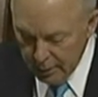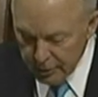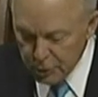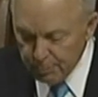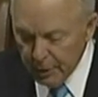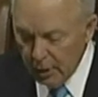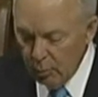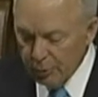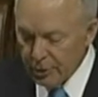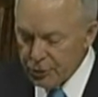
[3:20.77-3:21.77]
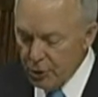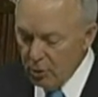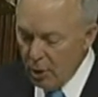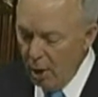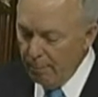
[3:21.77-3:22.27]
This bill, with its
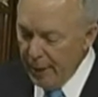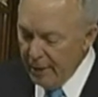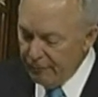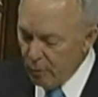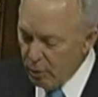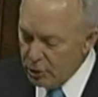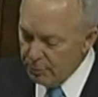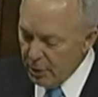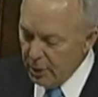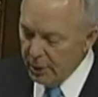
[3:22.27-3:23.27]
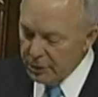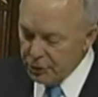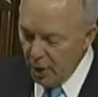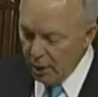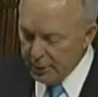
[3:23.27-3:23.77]
so-called pay for, is merely a
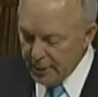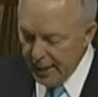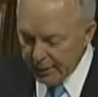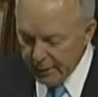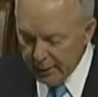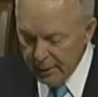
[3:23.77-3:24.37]
stalling tactic.